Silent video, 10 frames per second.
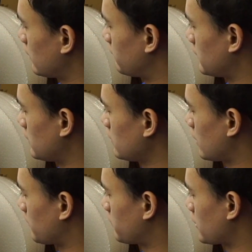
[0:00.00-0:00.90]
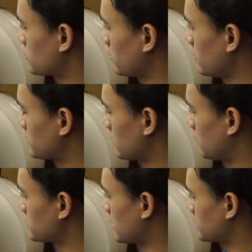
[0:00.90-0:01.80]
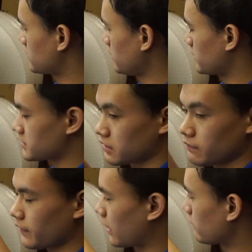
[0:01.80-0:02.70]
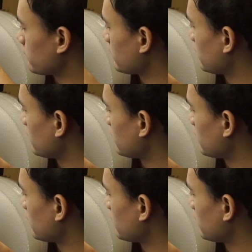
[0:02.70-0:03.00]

V, our pressure is always constant, it's still five.